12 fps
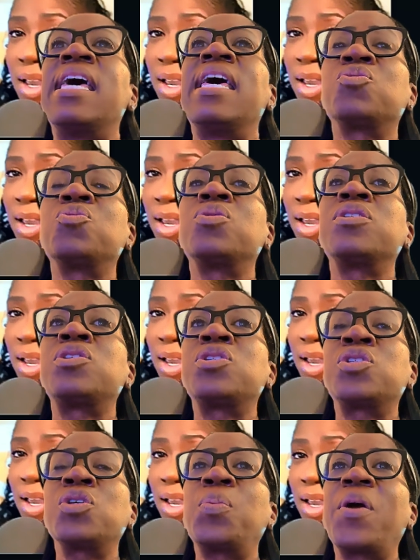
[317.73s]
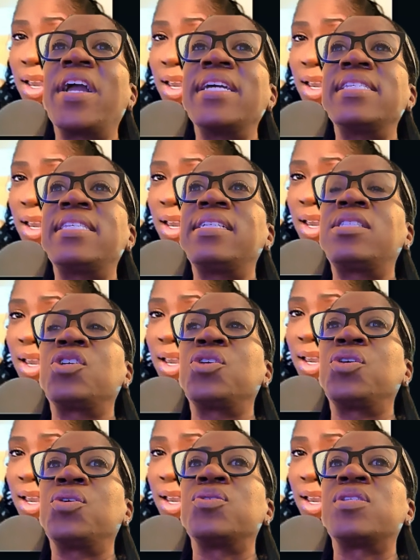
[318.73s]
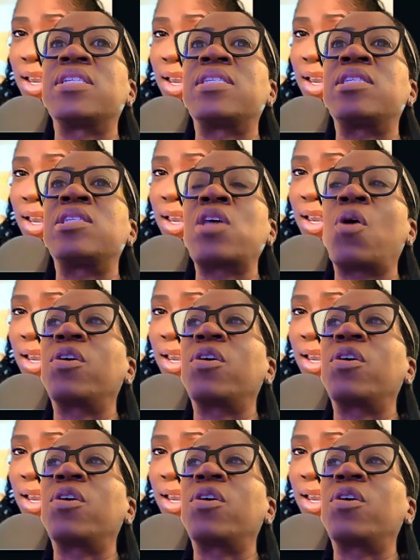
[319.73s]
The tool is super easy to use, it's so